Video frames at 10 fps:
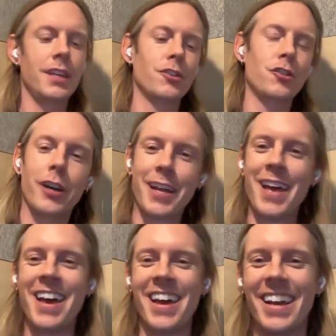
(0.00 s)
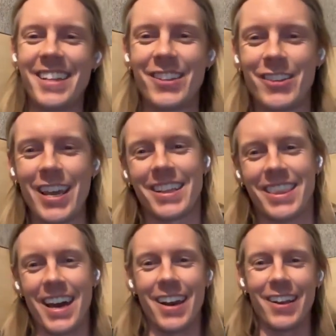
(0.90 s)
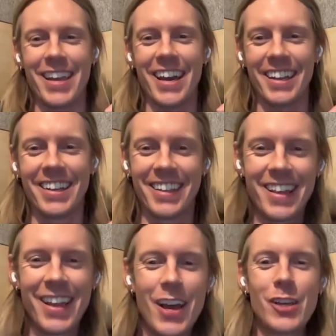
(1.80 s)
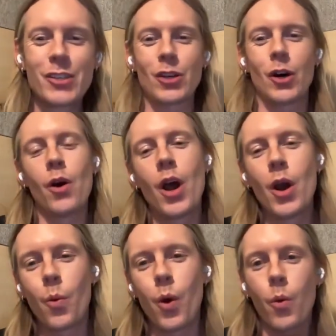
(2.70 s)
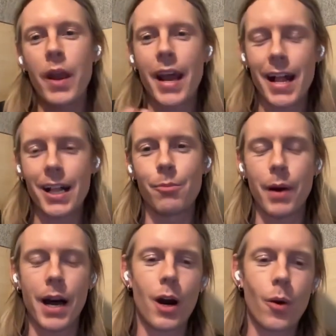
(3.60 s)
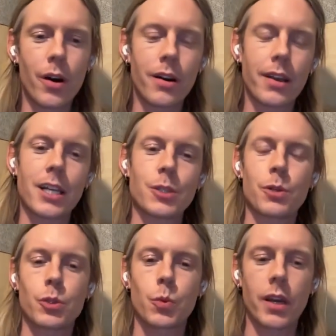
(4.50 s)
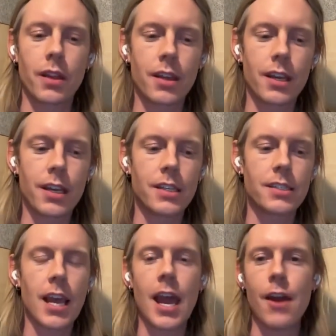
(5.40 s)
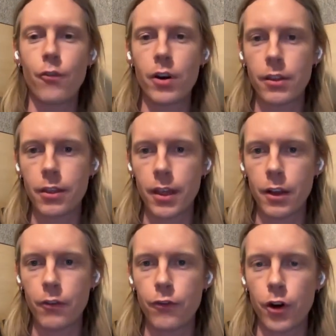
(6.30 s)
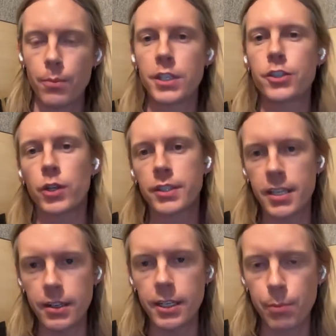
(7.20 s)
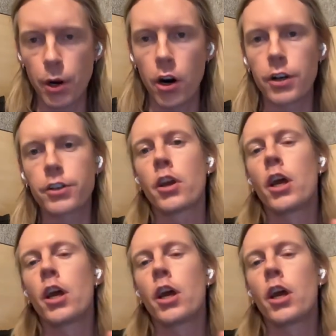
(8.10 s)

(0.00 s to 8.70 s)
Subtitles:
sorry, I need to take that again. So what we help our customers with is everything from the strategic part